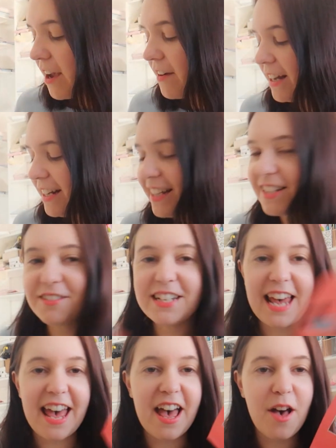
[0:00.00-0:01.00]
a little
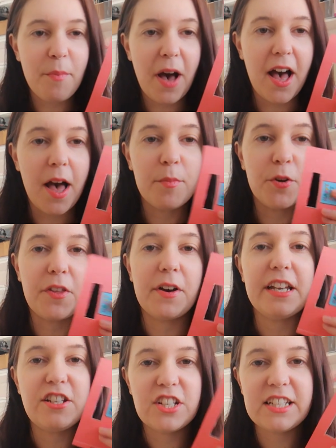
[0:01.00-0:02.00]
tip, um, although
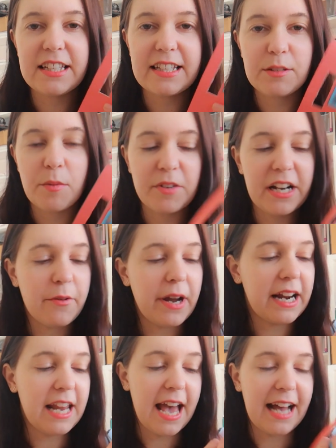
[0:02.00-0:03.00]
I just did this one really
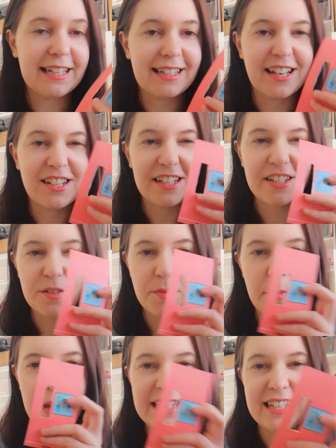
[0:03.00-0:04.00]
quickly, and it's actually
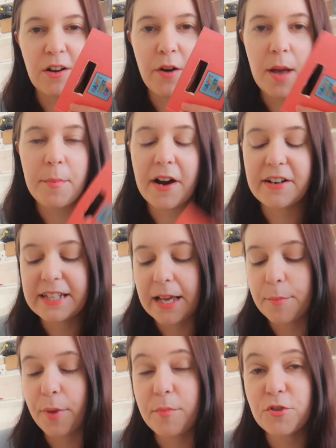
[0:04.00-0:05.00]
super messy and quite
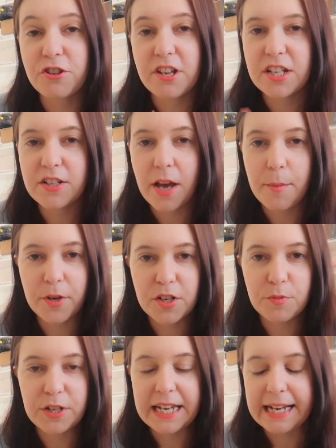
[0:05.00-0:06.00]
embarrassing, but I'm sure you can do it
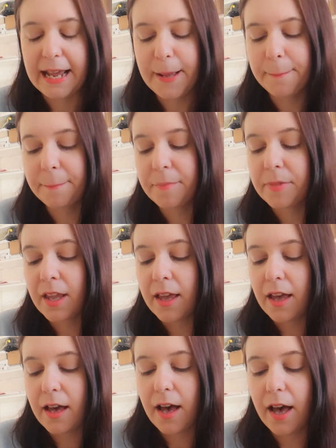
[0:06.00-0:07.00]
much more neatly.
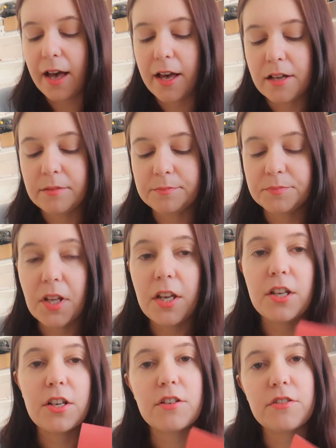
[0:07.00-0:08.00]
Um,
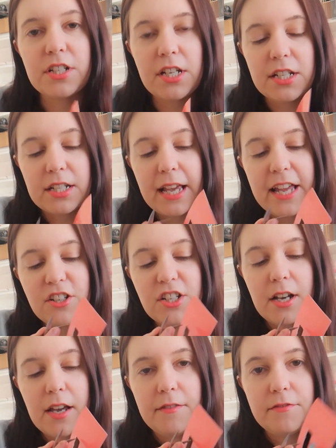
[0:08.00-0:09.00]
you could also use a kitchen
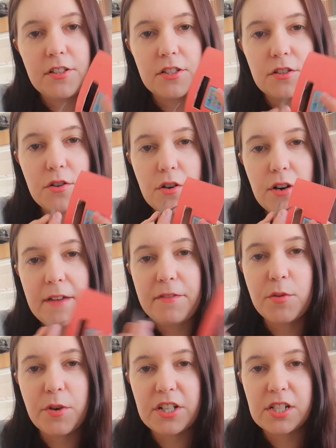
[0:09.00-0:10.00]
knife to score
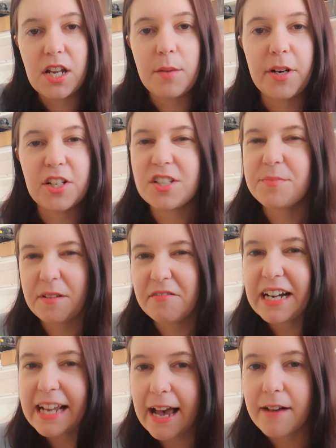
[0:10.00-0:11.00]
if you wanted to, but just be
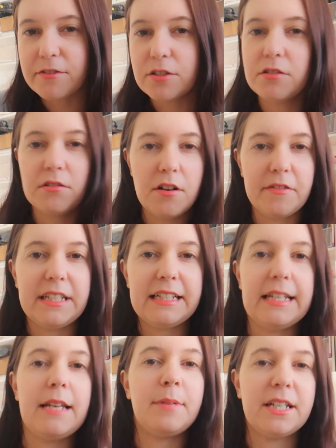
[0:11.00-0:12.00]
really careful.
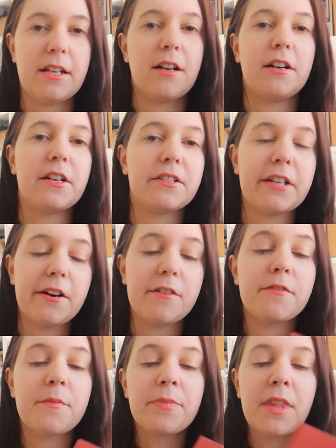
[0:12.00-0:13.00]
Obviously, please don't cut yourself.